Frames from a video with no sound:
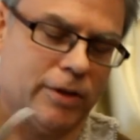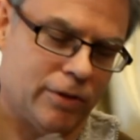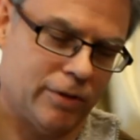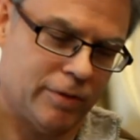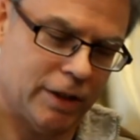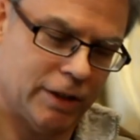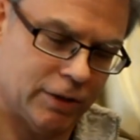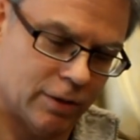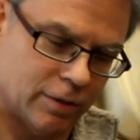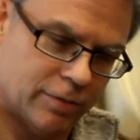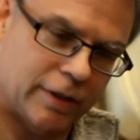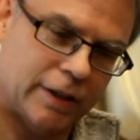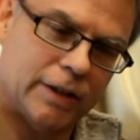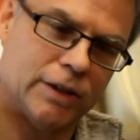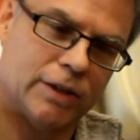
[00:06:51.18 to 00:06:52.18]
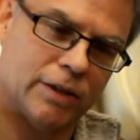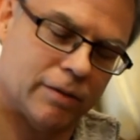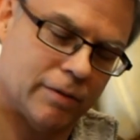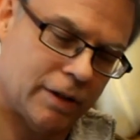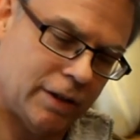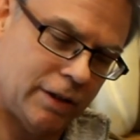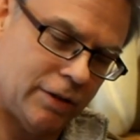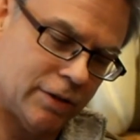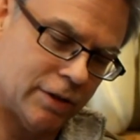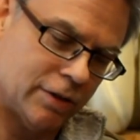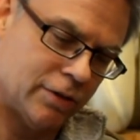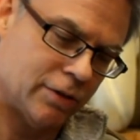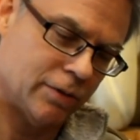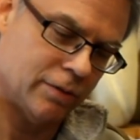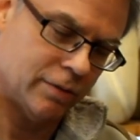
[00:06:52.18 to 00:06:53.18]
I've got very short fingers, so I'm going to use the
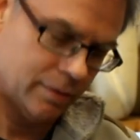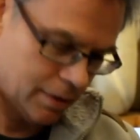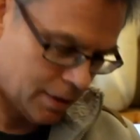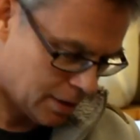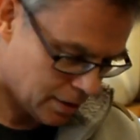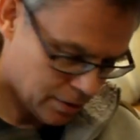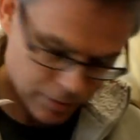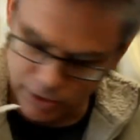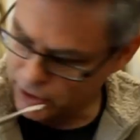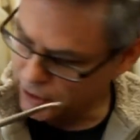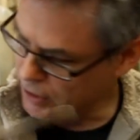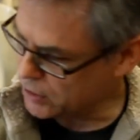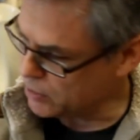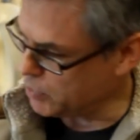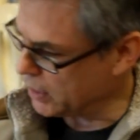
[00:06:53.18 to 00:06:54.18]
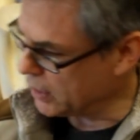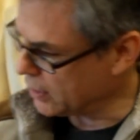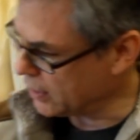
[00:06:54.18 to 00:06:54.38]
tool, which needs to be